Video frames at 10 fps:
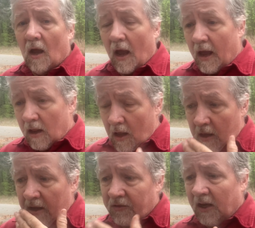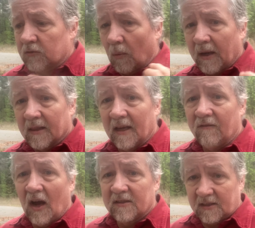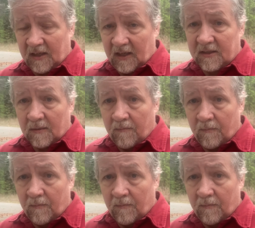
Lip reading: And these will be Levite cities.